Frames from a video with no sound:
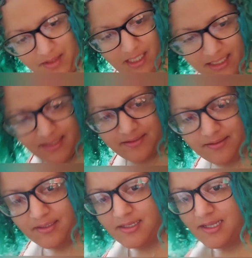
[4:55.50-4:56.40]

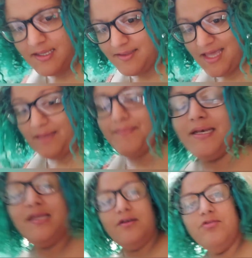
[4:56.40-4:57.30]
and that
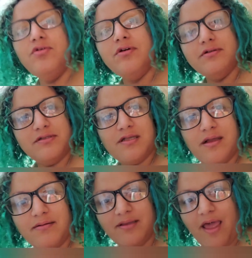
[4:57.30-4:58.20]
many noodles
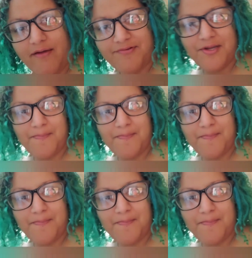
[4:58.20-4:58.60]
left.